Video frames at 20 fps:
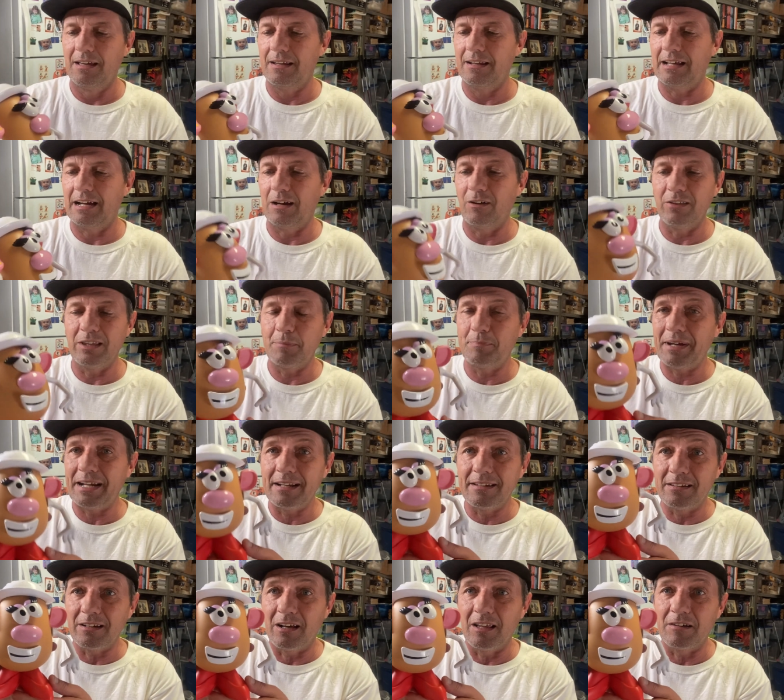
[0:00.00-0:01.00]
Now I only paid
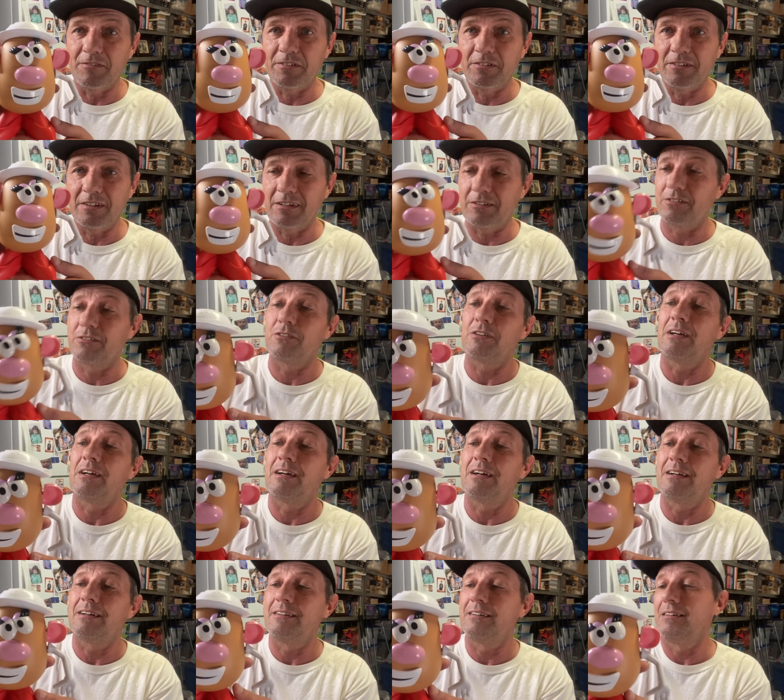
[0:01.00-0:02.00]
a dollar for this,
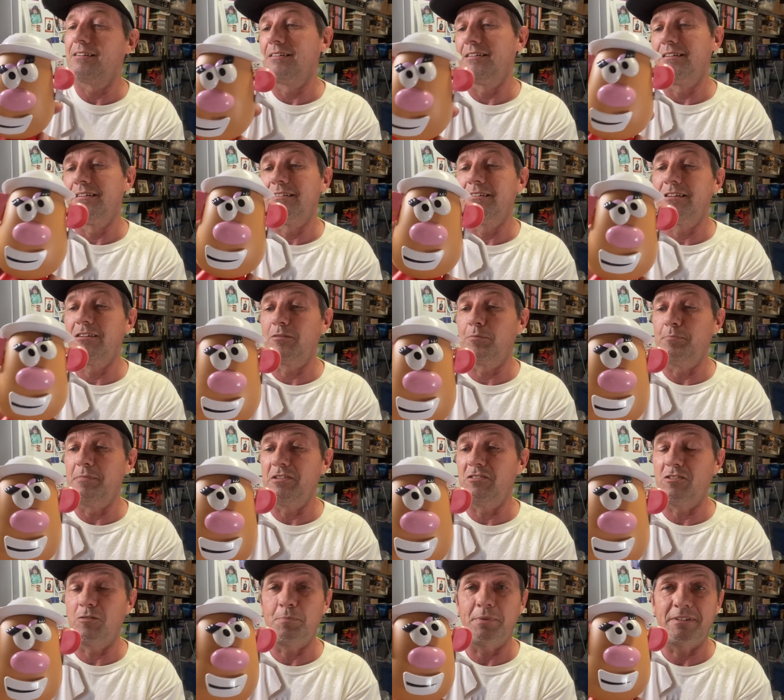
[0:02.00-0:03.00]
uh, this
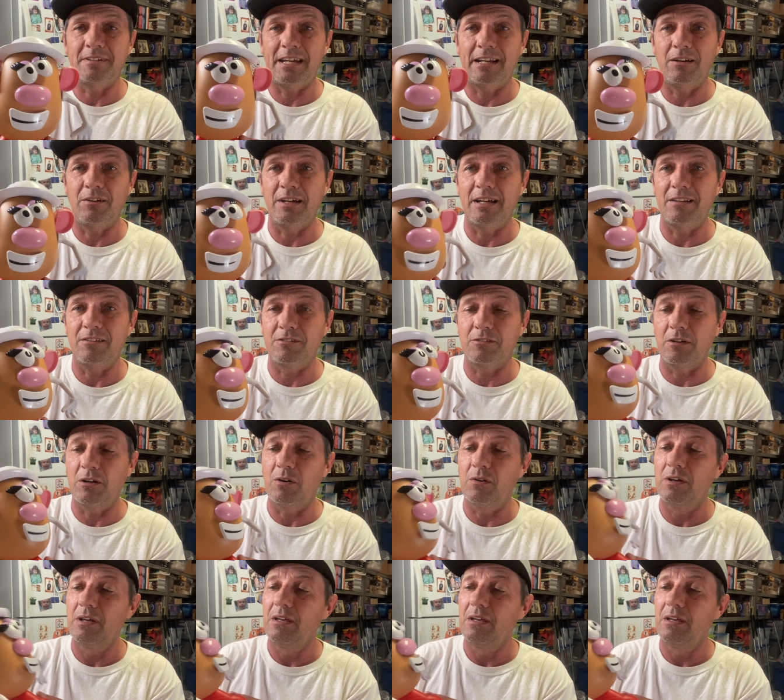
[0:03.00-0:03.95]
Mrs. Potato Head, so